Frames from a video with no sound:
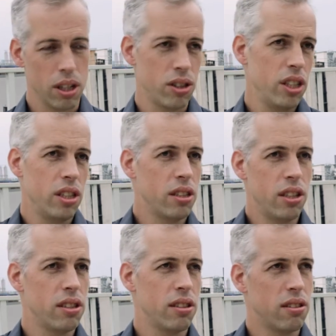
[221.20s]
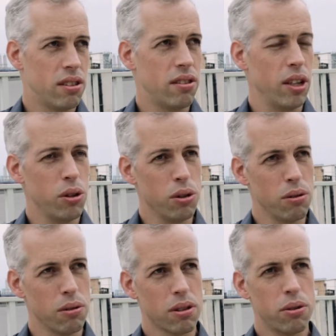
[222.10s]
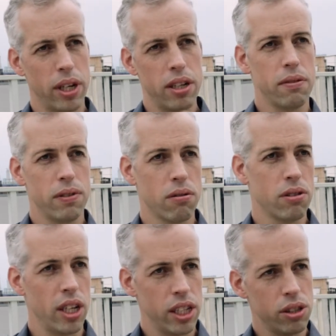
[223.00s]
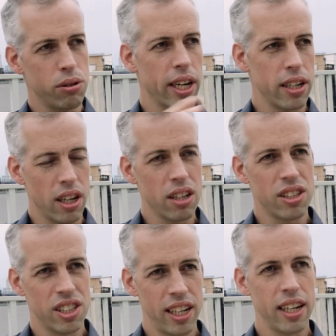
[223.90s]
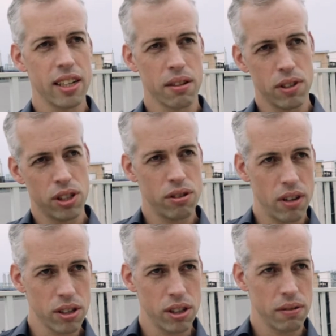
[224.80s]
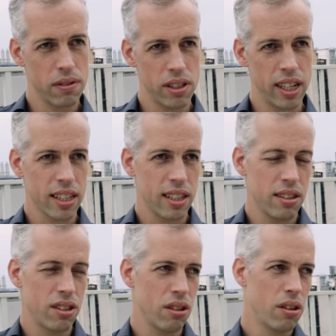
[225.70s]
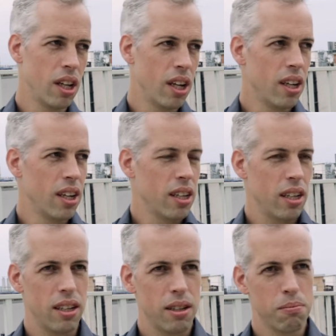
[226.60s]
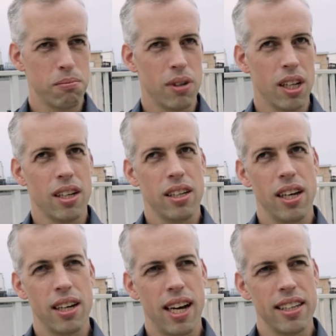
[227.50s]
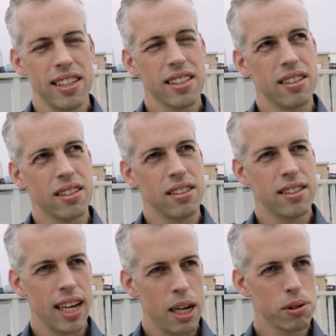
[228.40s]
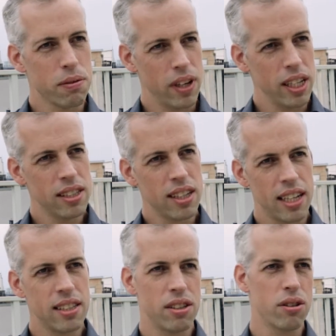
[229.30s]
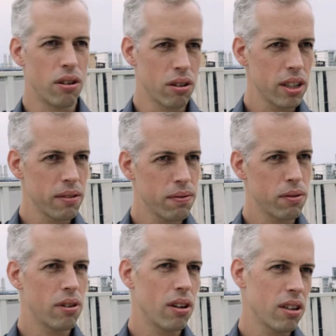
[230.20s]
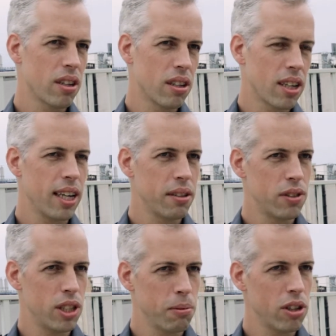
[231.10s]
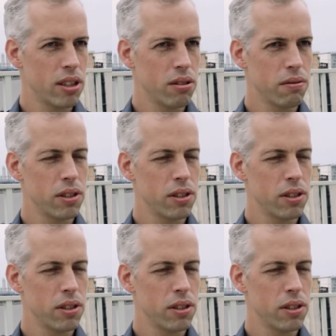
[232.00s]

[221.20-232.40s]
she still created a visualization to get an understanding of the structure of the text. And so yeah, I think the types of insights that you're looking for are kind of similar in all